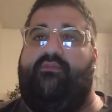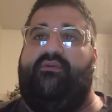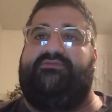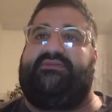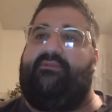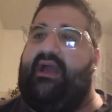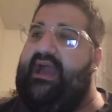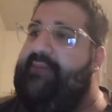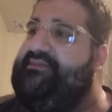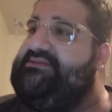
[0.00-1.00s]
we'll see what
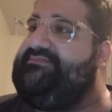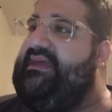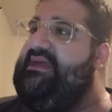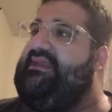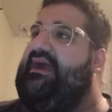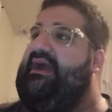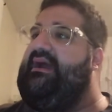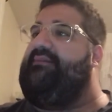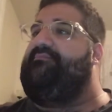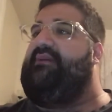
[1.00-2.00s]
happens, man.
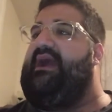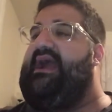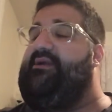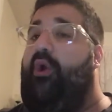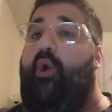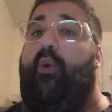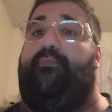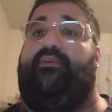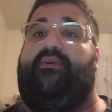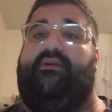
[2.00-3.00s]
Um, I hope